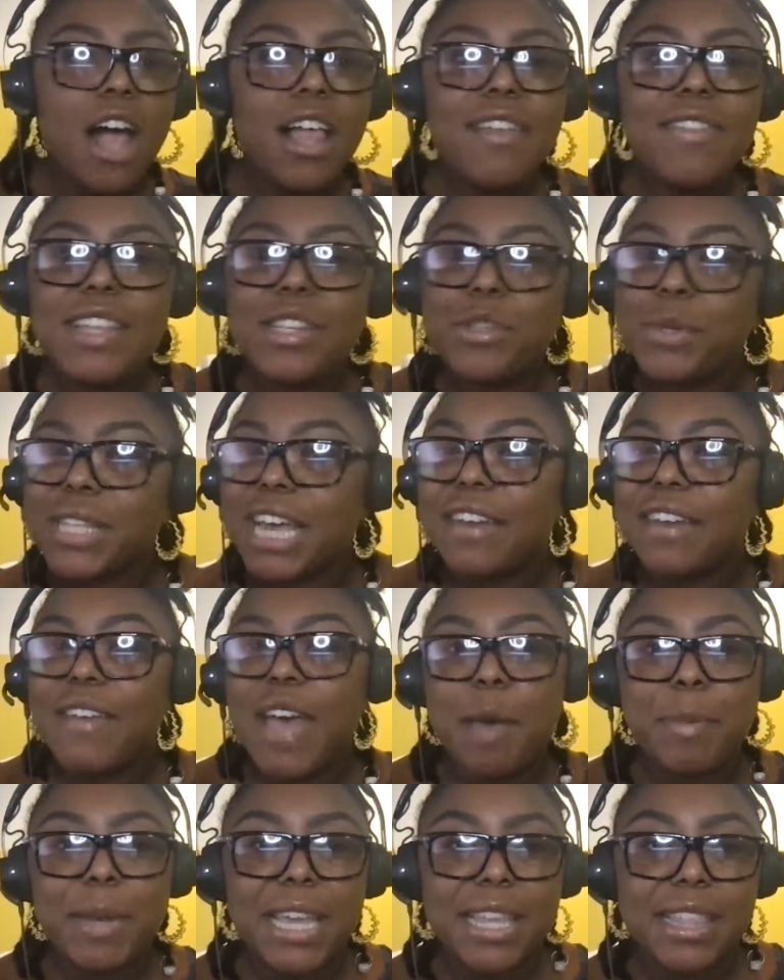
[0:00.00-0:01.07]
all of this was kind of
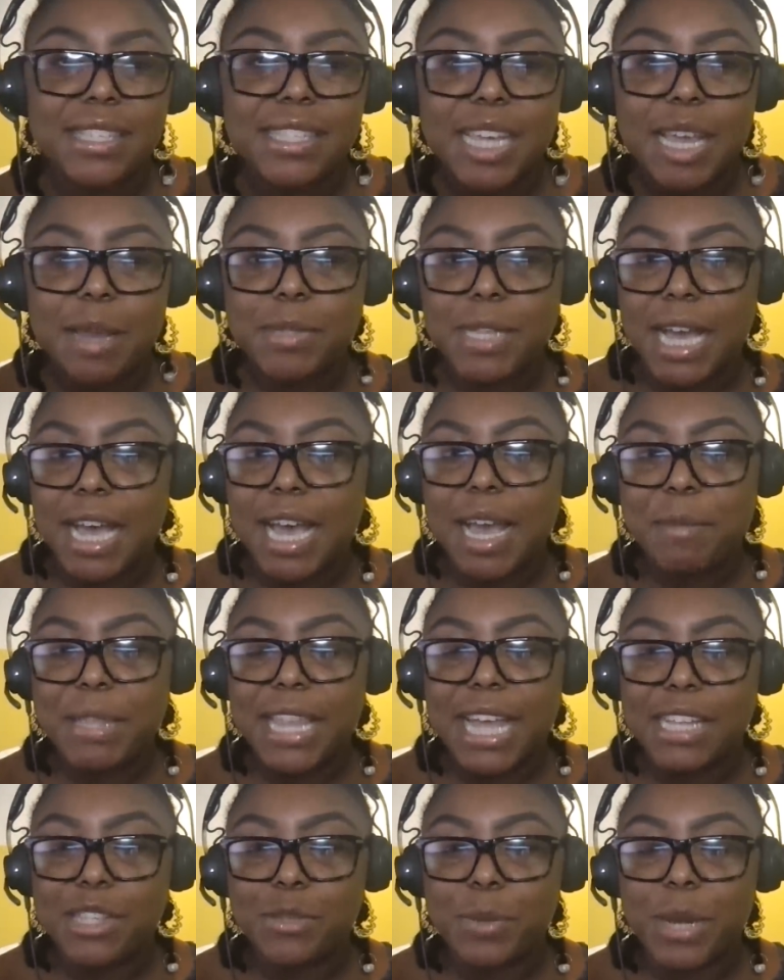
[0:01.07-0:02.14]
happening at the same time.
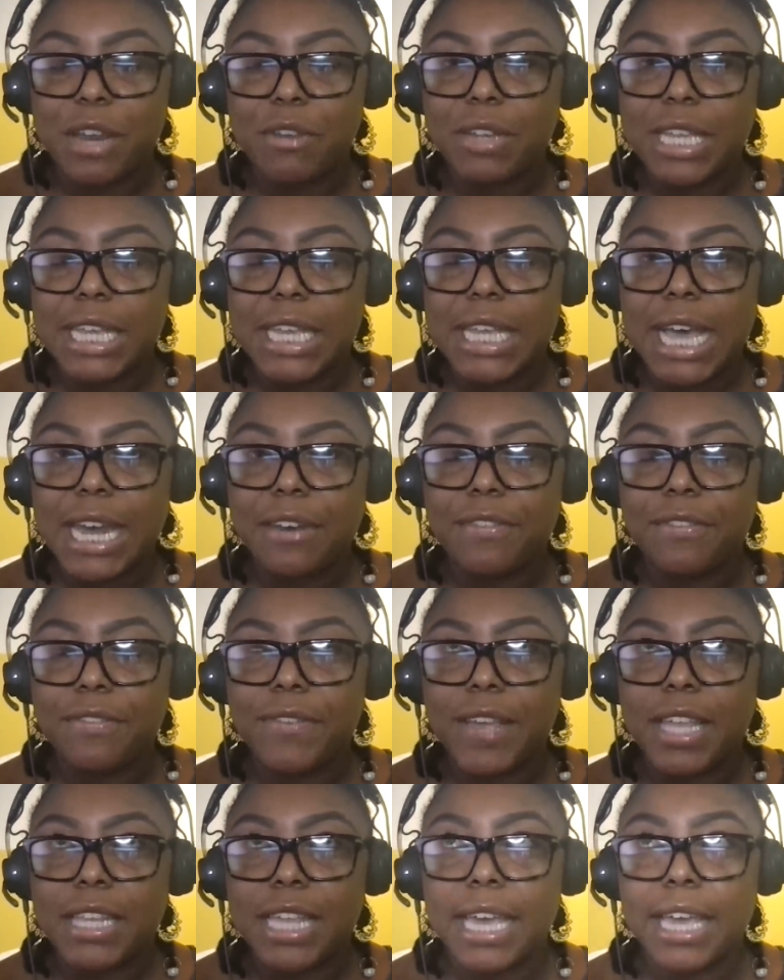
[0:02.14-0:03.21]
And that's when I really kind of
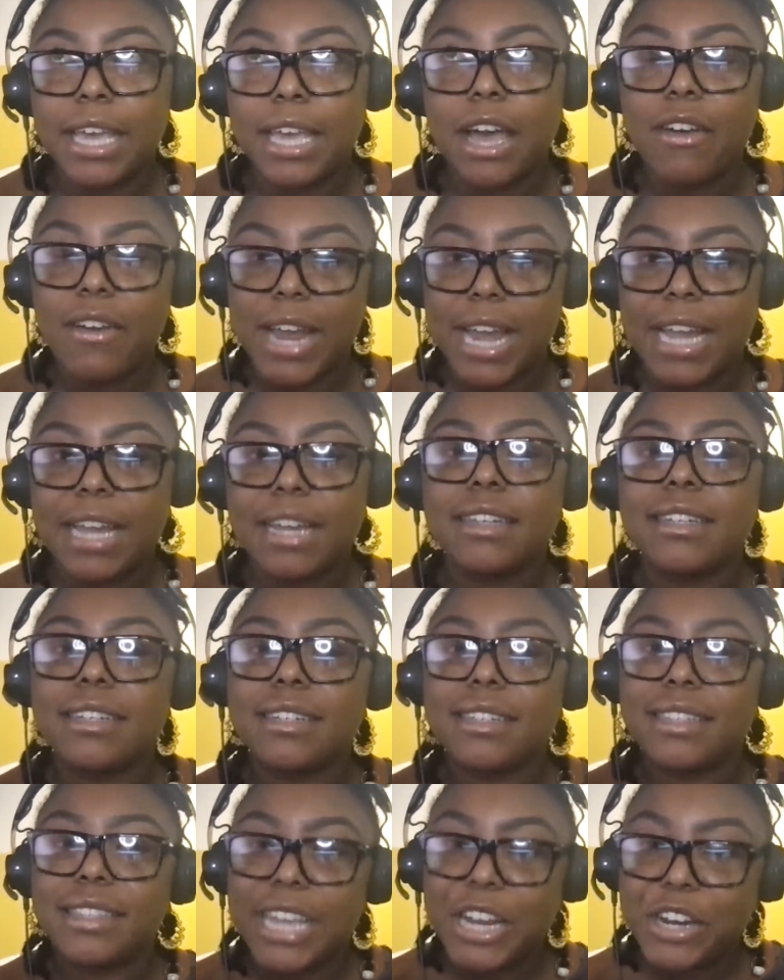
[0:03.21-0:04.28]
felt like, all right,
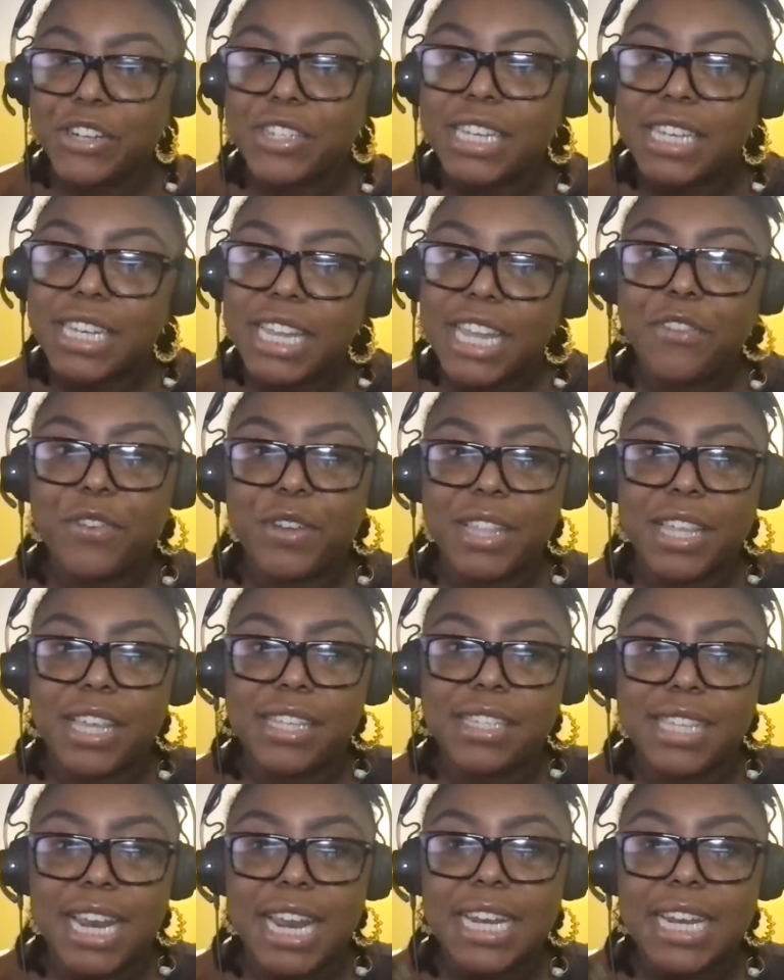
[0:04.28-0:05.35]
there's a need for
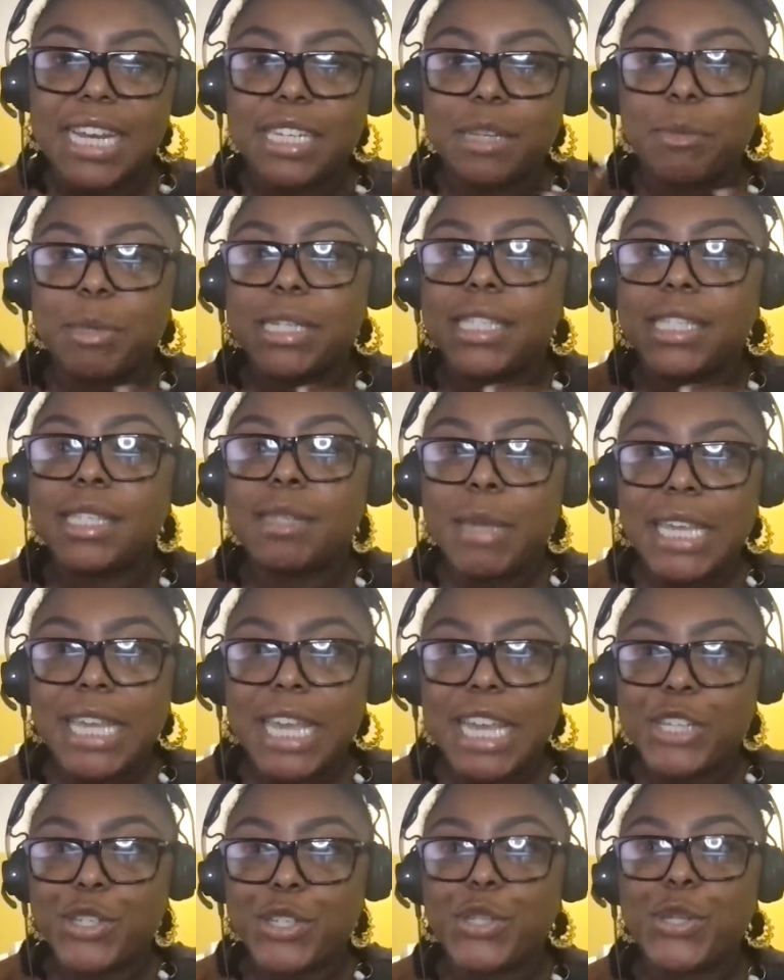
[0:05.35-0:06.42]
this, that I need to be
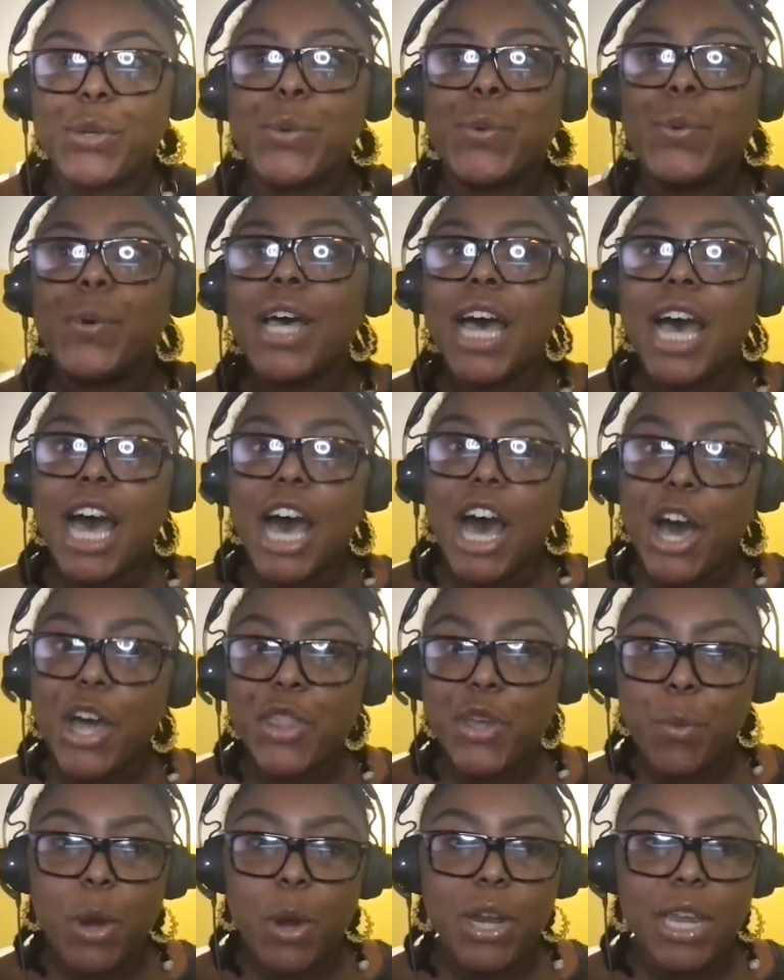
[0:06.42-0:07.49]
speaking to
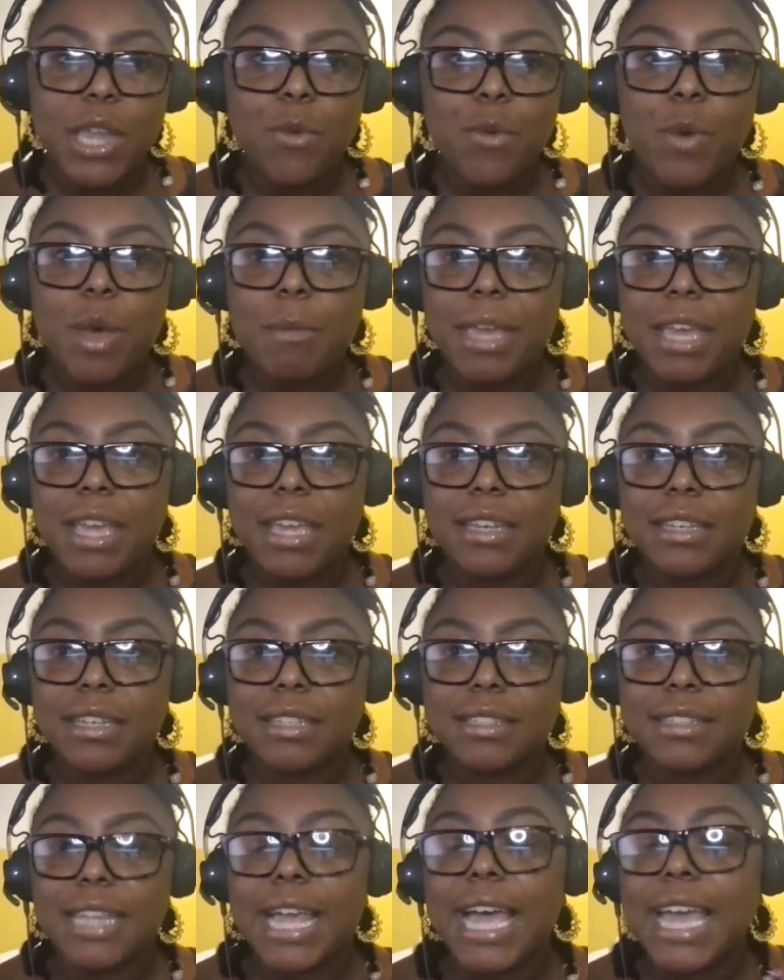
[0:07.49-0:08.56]
other working women
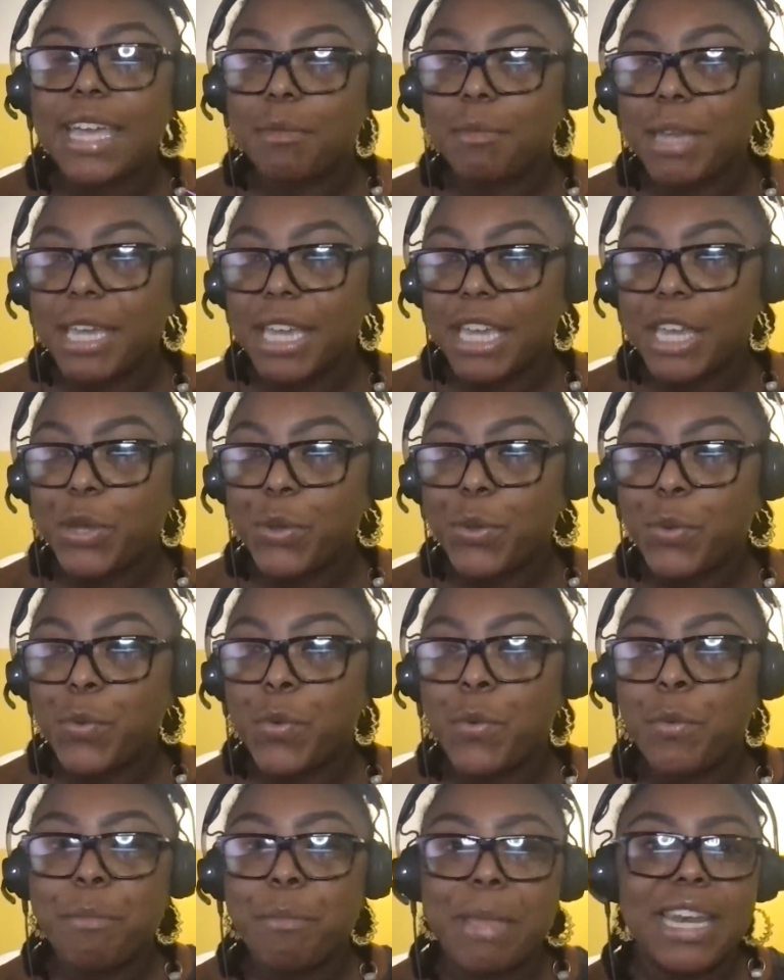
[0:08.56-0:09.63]
like me
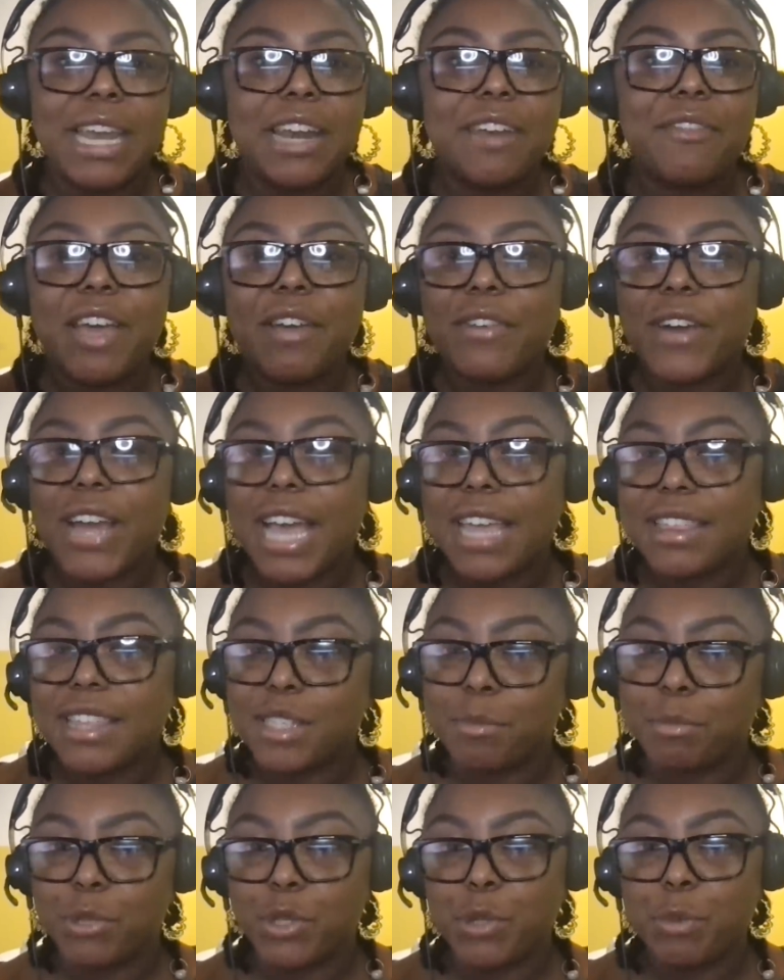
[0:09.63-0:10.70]
who may not have ever had
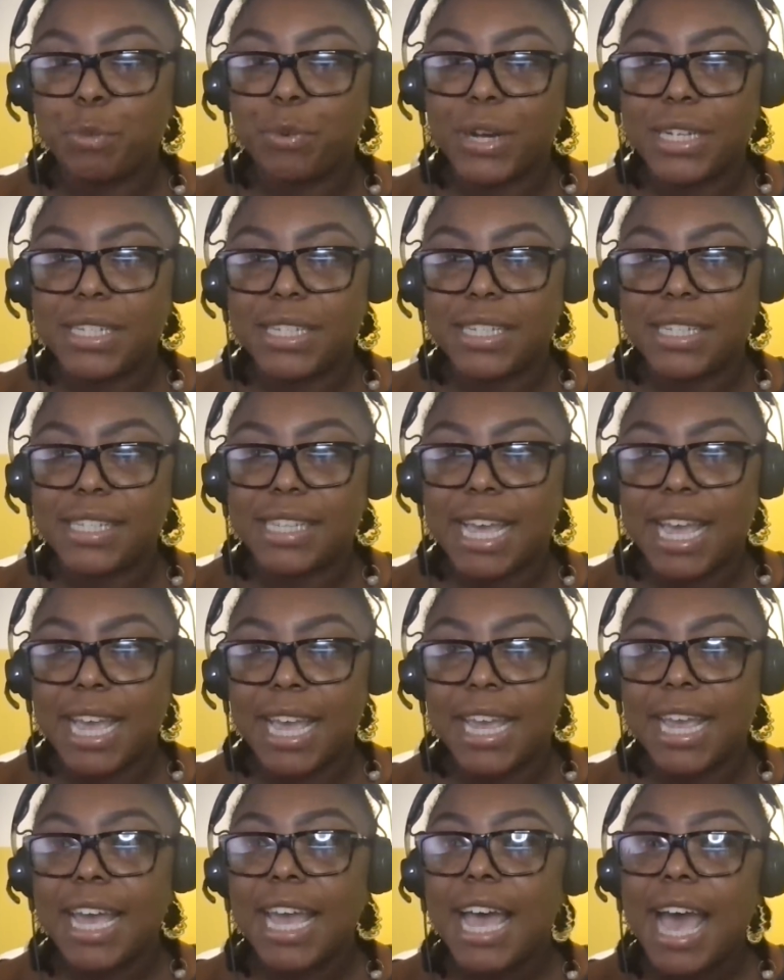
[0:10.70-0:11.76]
this blueprint to
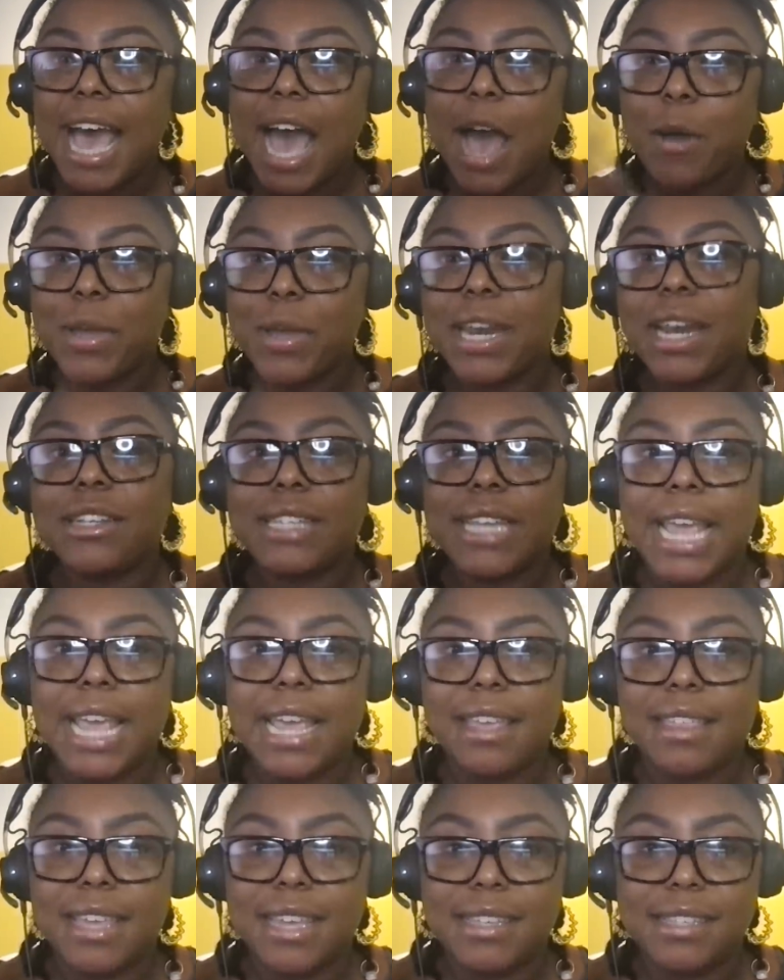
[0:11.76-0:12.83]
say, how can I
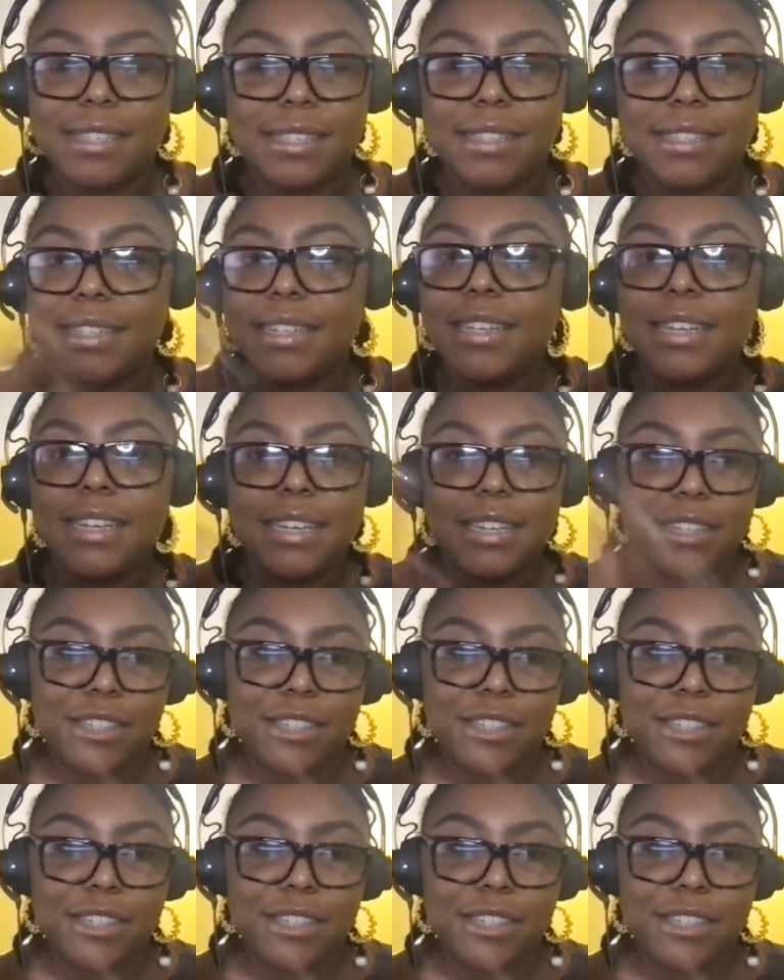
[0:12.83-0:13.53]
take this?